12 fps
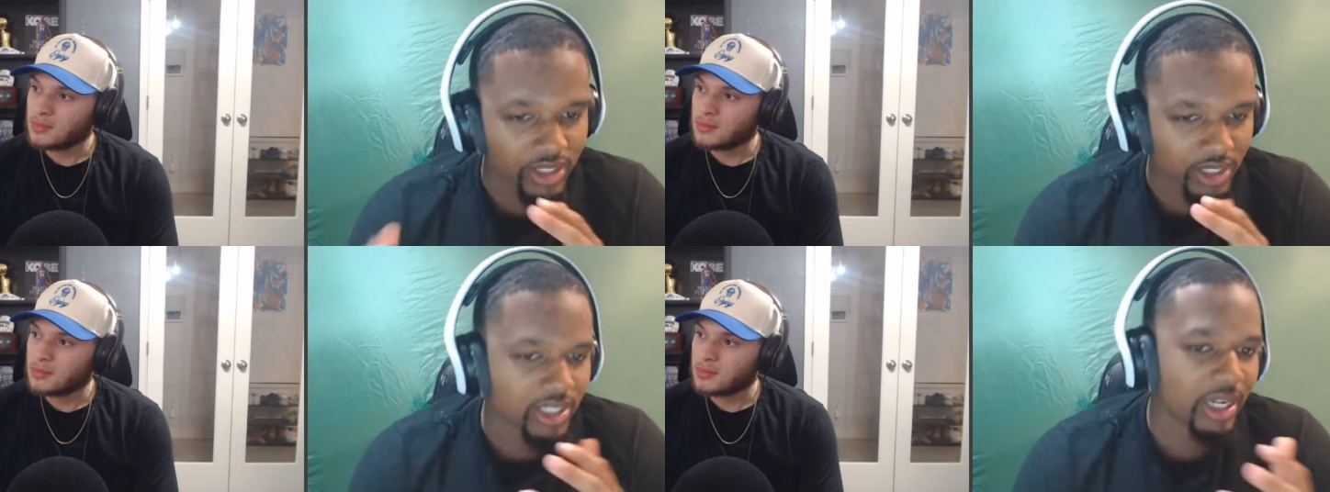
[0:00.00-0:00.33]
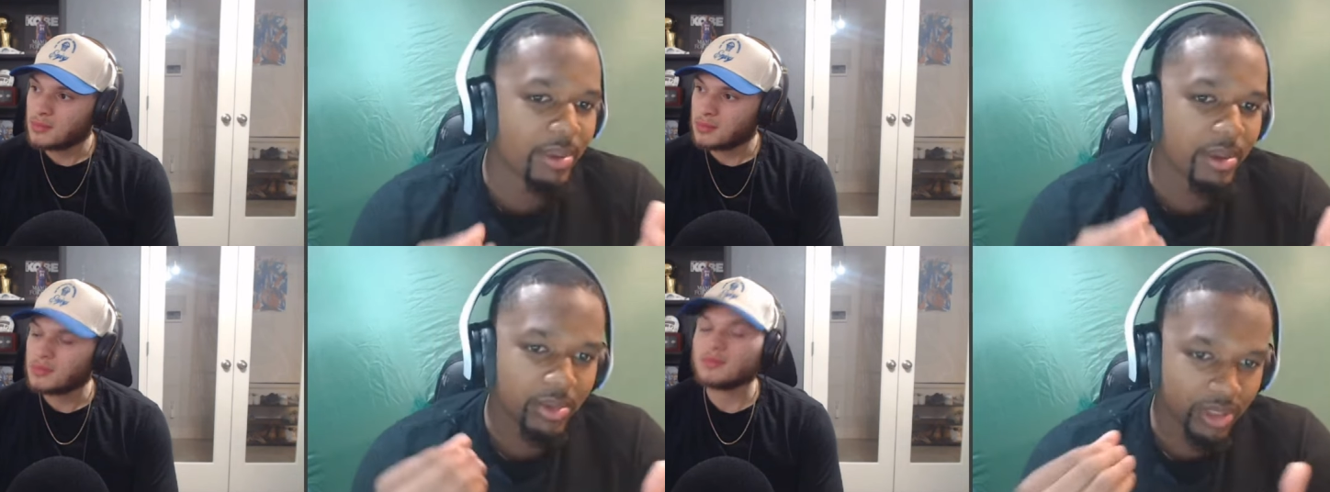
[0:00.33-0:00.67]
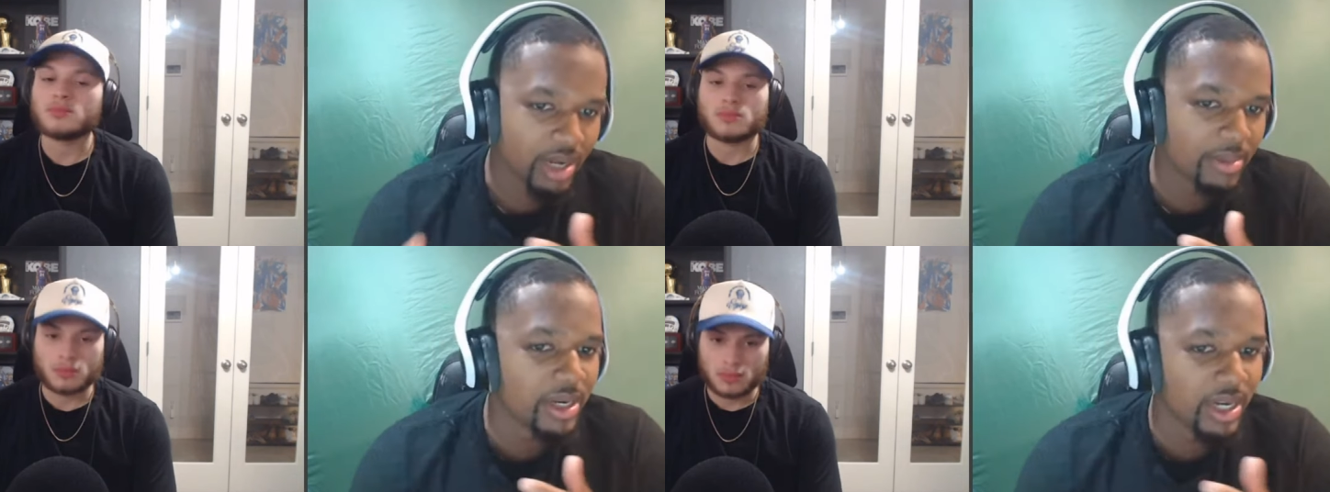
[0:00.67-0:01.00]
Speaker 1: as just like people
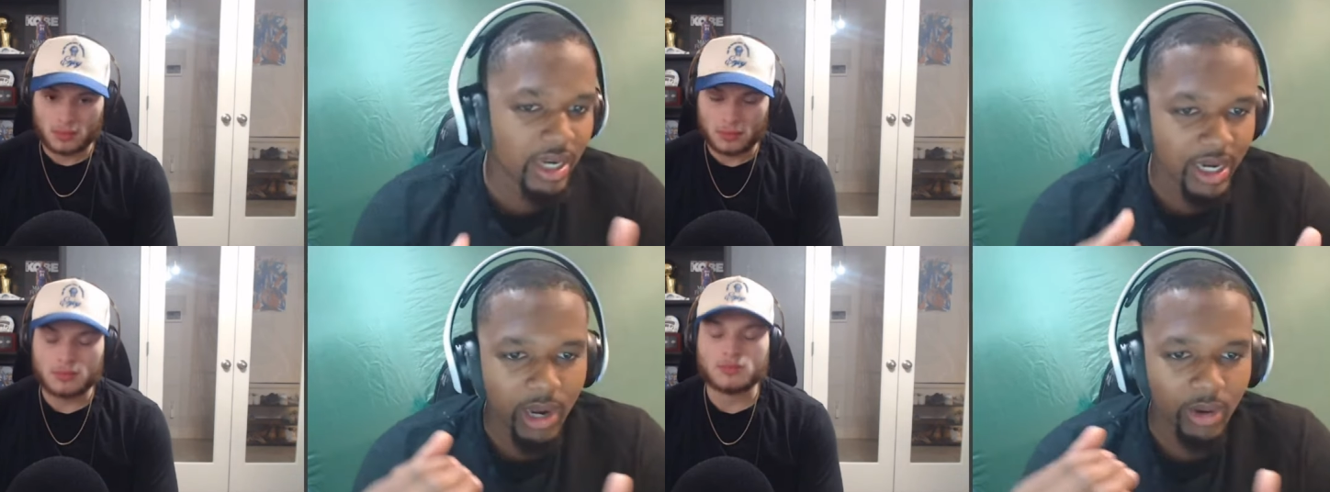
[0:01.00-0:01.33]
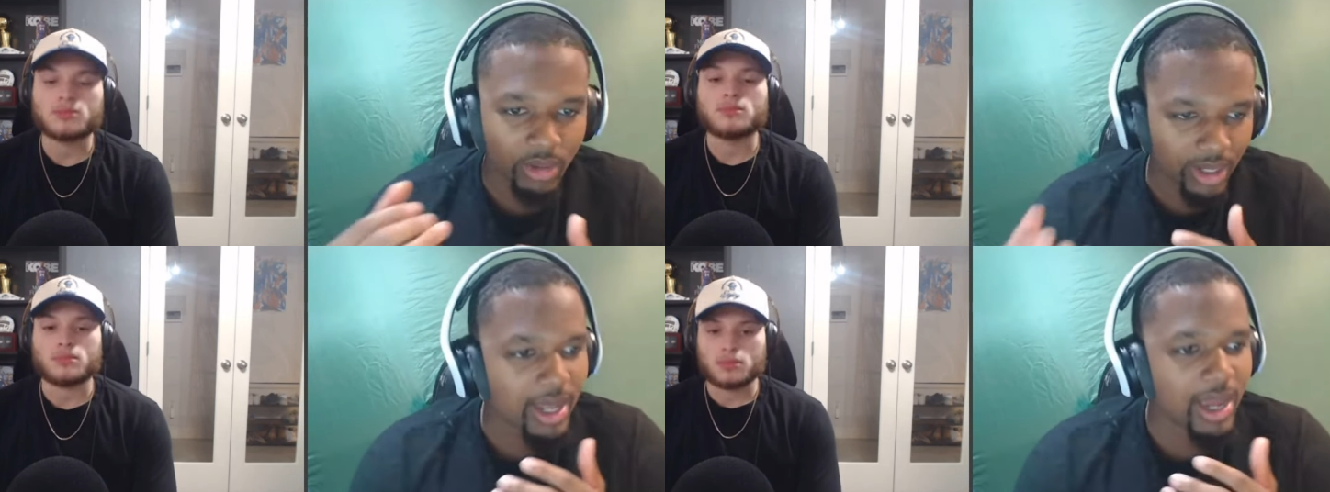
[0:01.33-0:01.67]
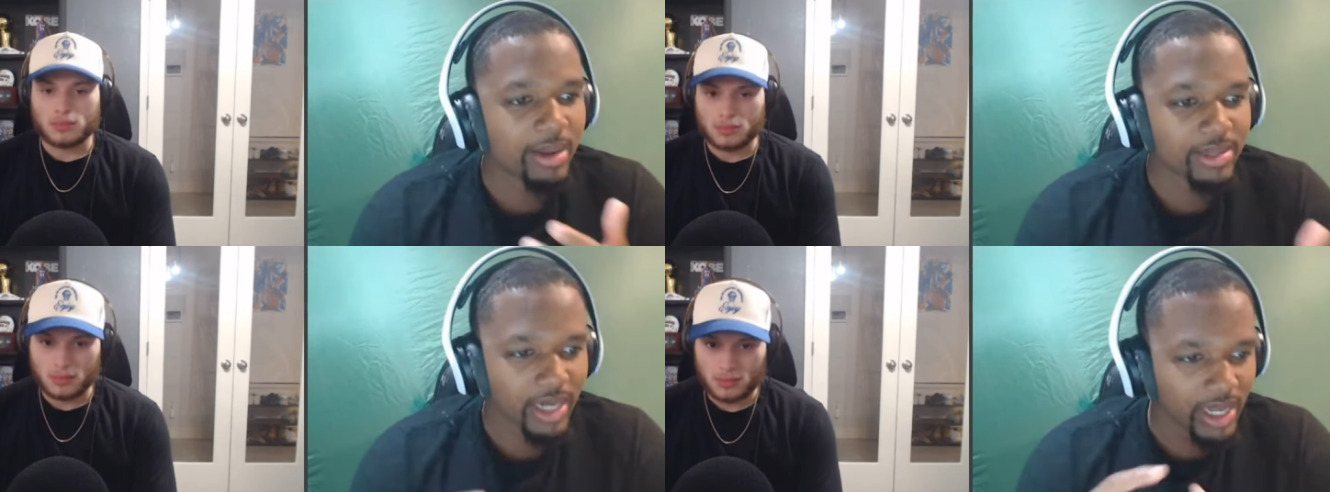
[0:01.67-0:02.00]
subbing in and out of the
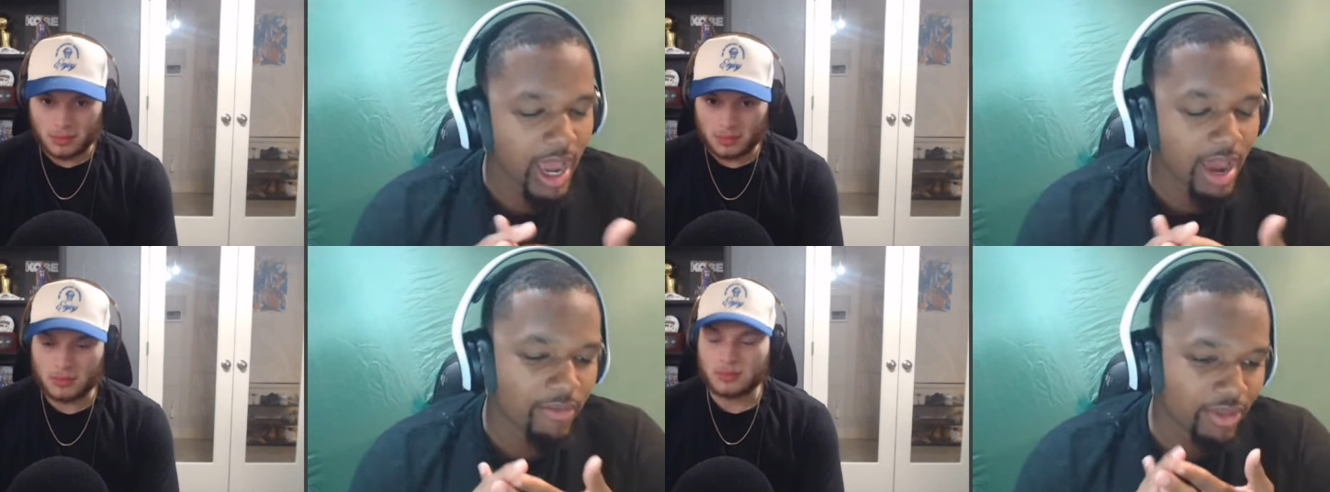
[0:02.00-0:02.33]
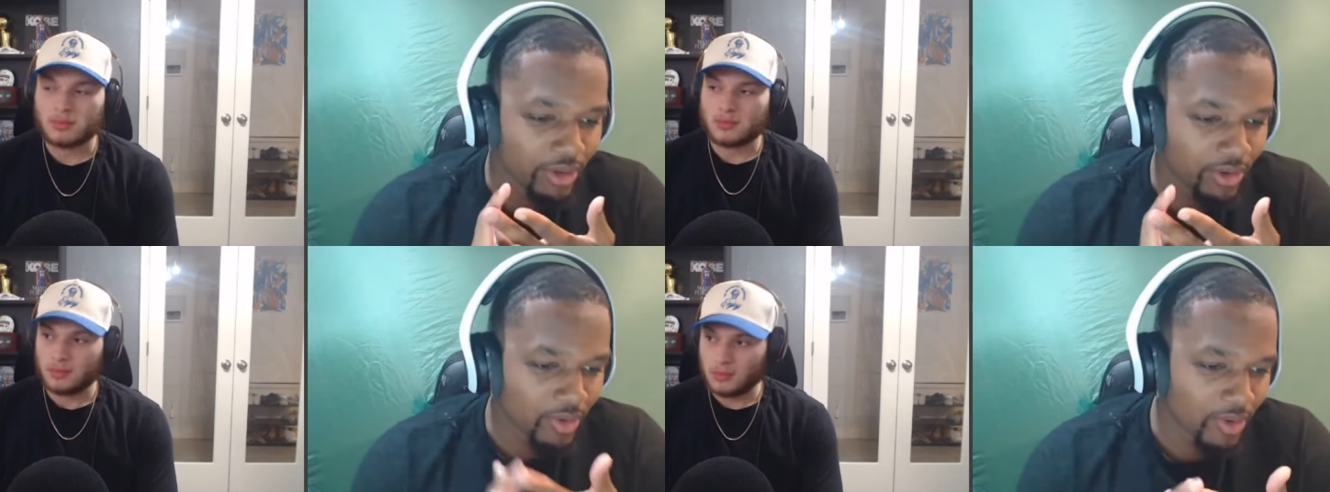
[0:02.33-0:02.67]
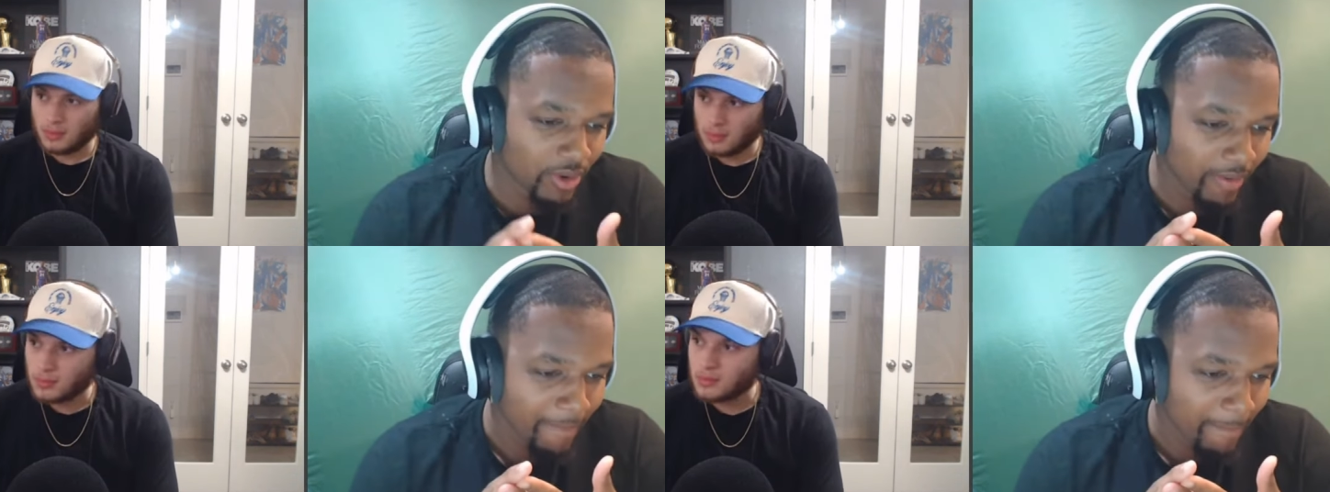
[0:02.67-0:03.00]
lineups that he have on the
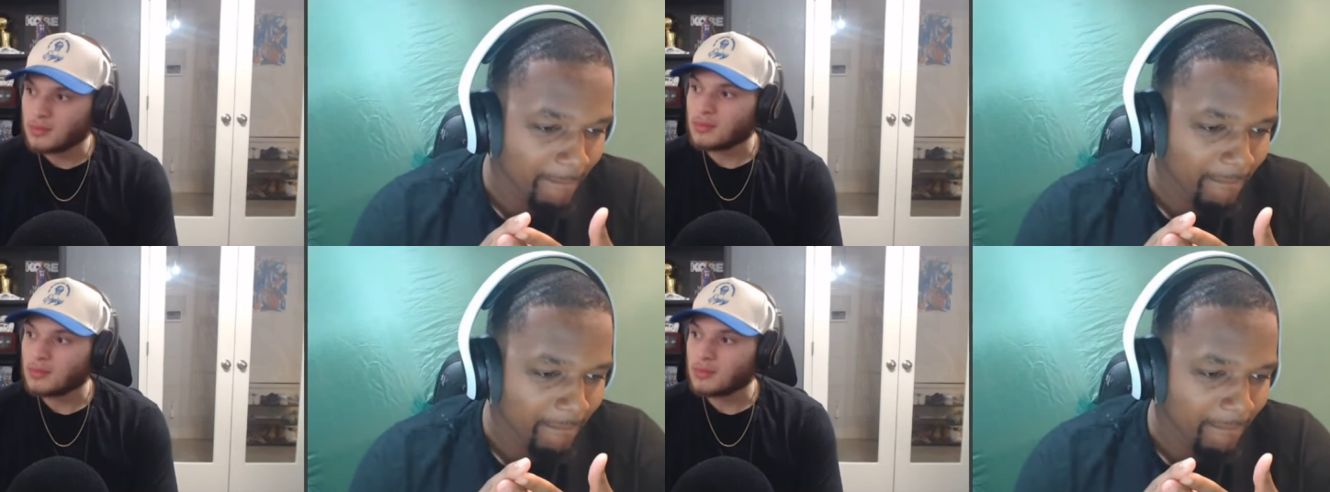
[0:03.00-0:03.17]
court,